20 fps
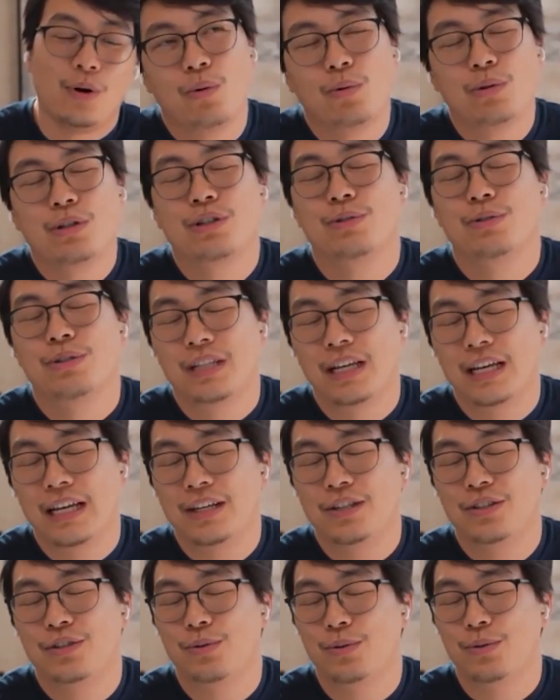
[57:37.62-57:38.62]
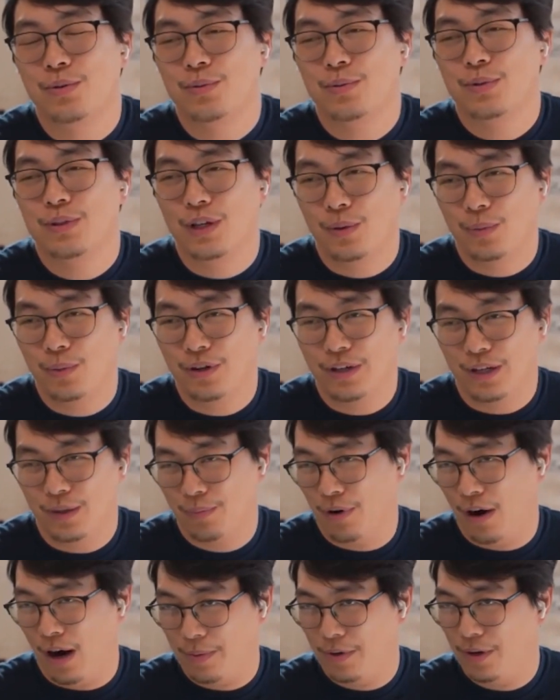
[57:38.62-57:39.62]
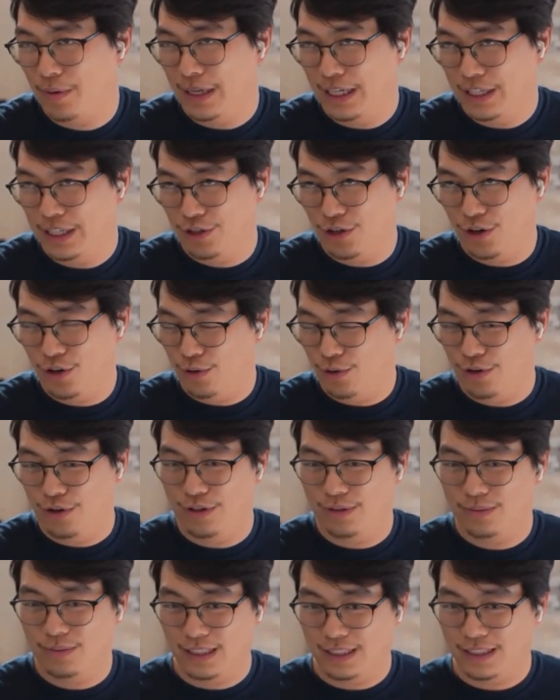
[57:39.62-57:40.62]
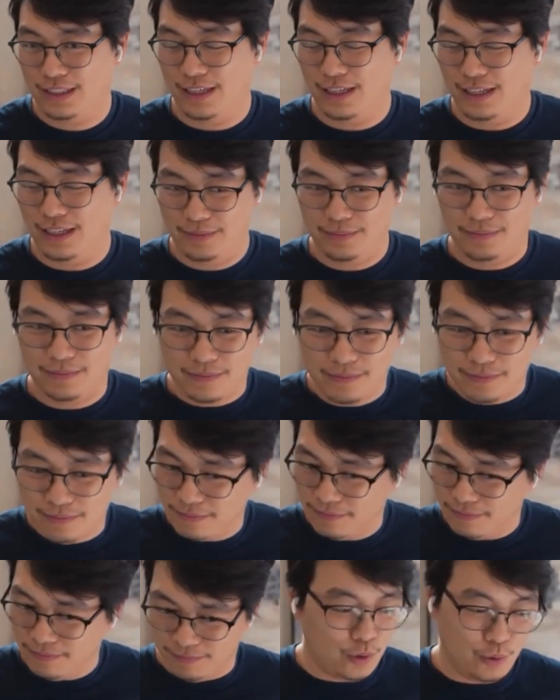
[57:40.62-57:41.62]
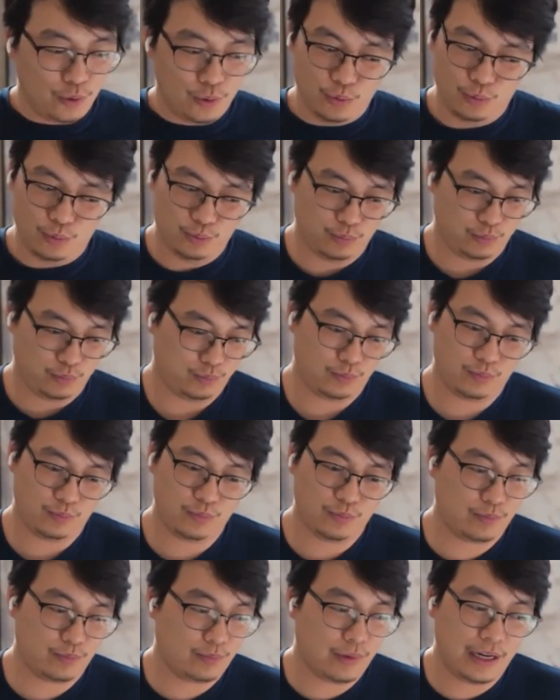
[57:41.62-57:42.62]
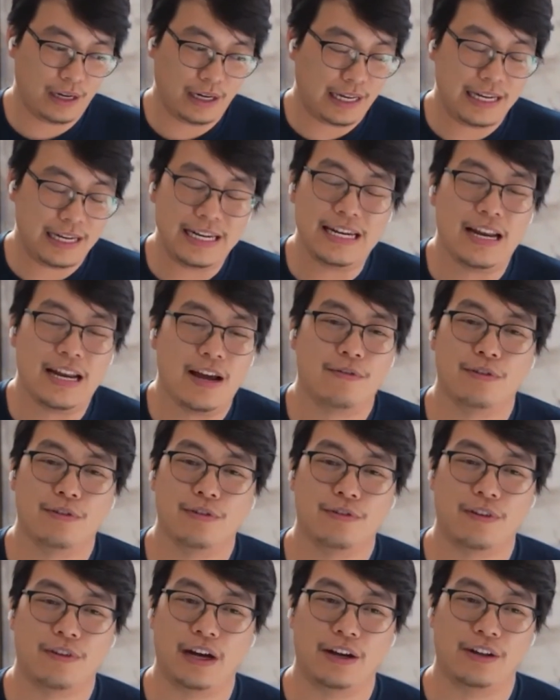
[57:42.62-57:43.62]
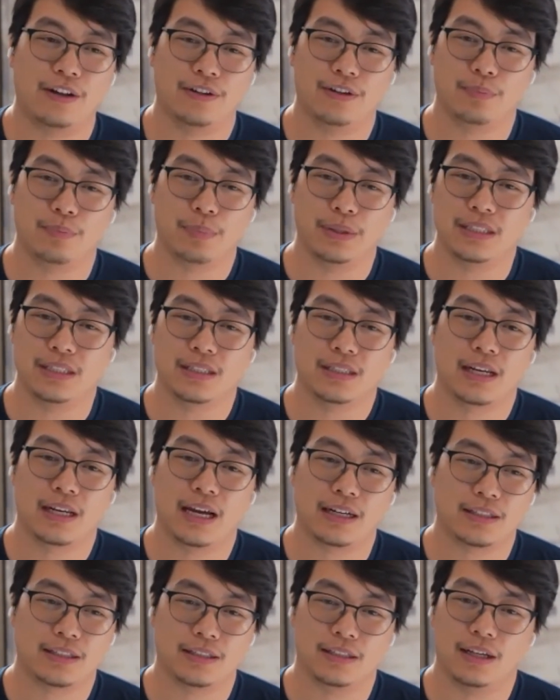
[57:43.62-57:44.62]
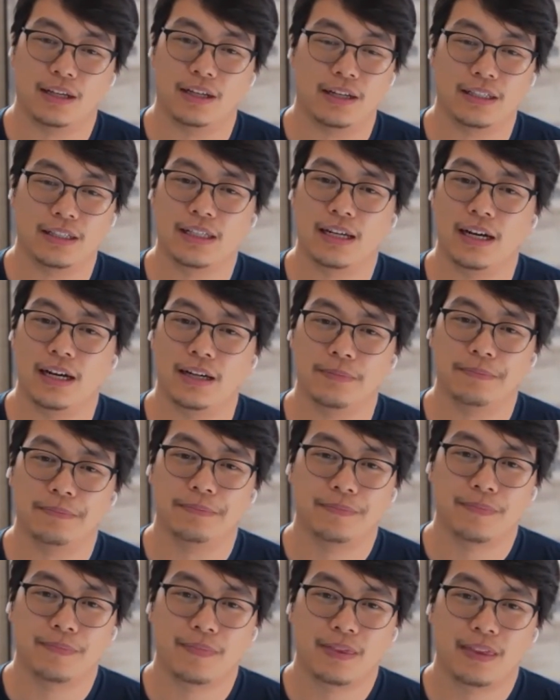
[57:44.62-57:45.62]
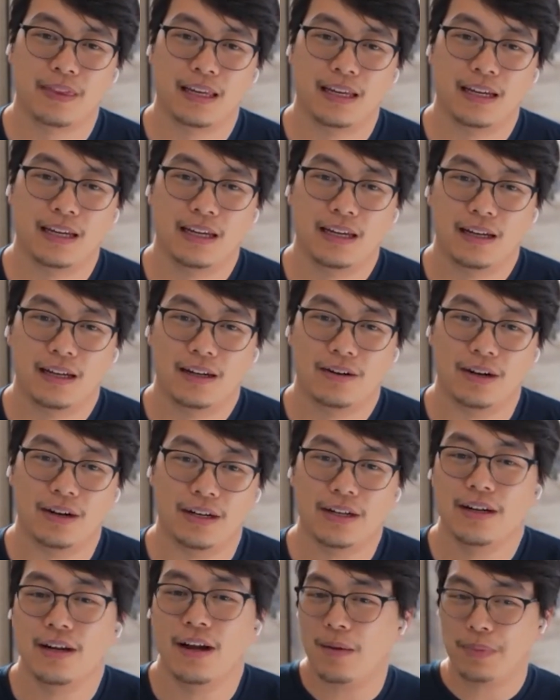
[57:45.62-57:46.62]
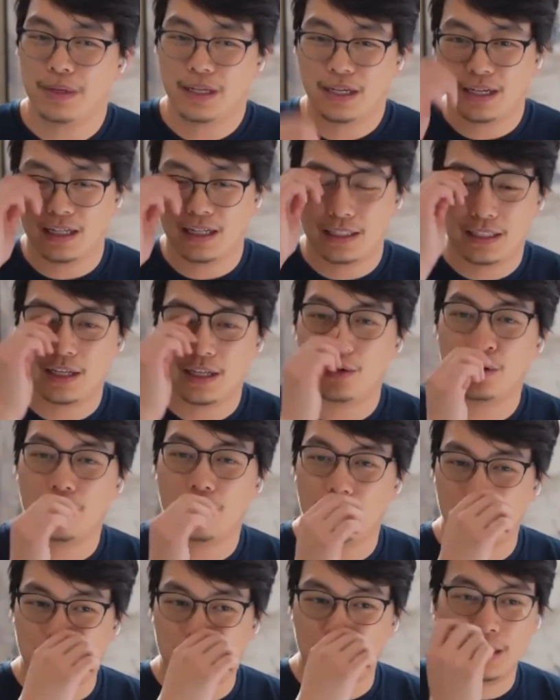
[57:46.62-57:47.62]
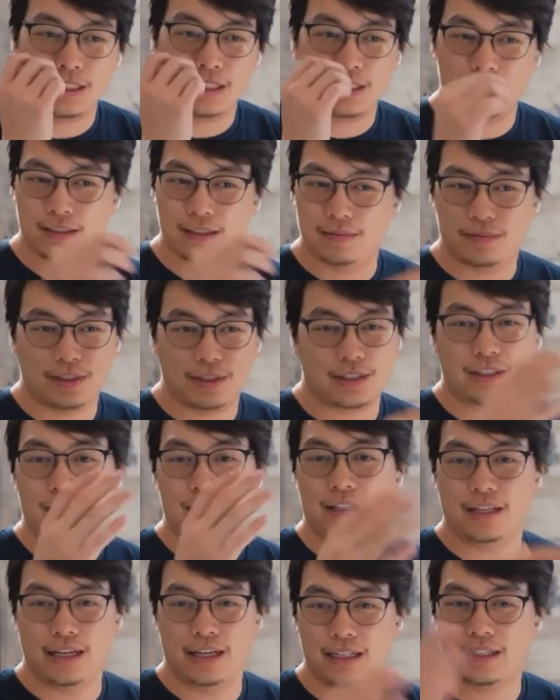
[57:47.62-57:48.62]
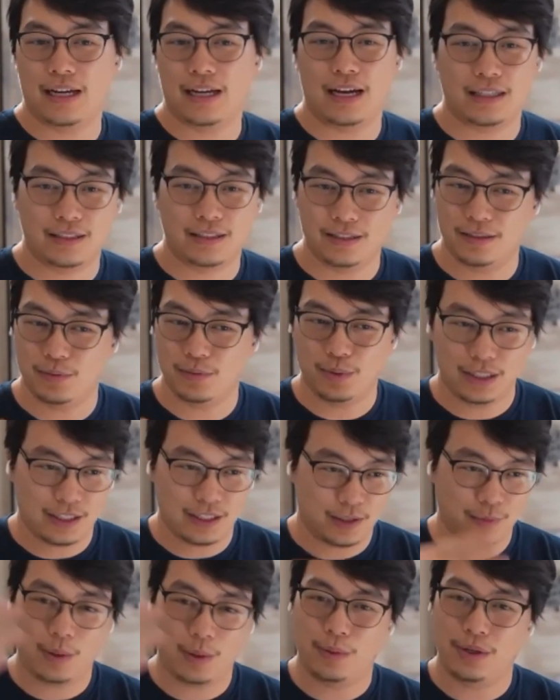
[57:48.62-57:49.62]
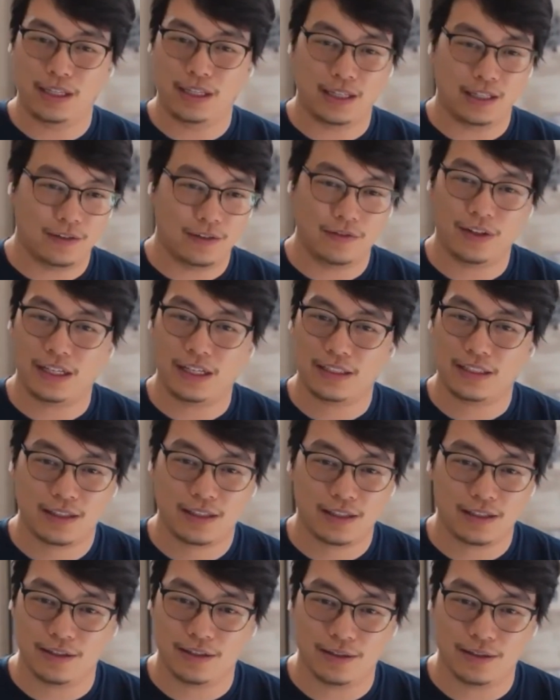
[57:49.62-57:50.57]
What would you say to someone, a property manager owner, let's say, who can never file their business taxes on time? Right. Not because they're trying to just delay taxes because maybe they can invest